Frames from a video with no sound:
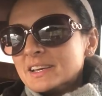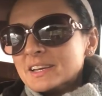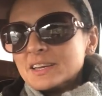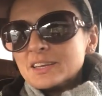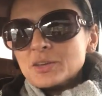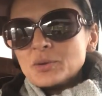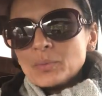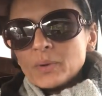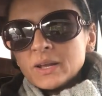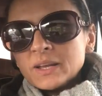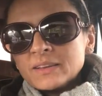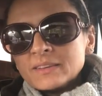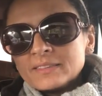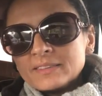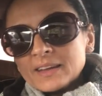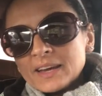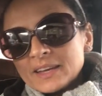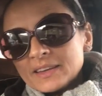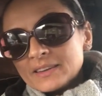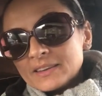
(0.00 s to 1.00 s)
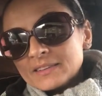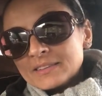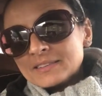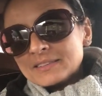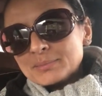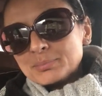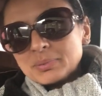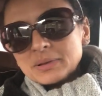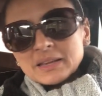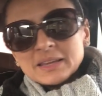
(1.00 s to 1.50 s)
He went inside
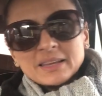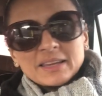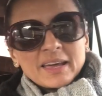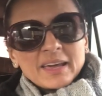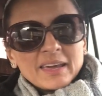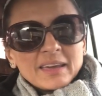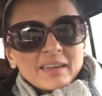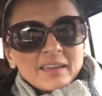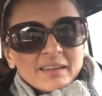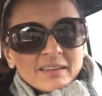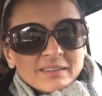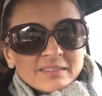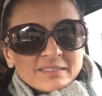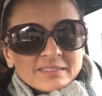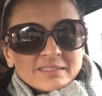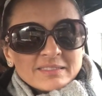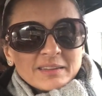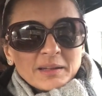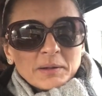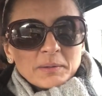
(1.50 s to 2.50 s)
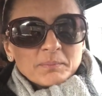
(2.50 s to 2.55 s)
this place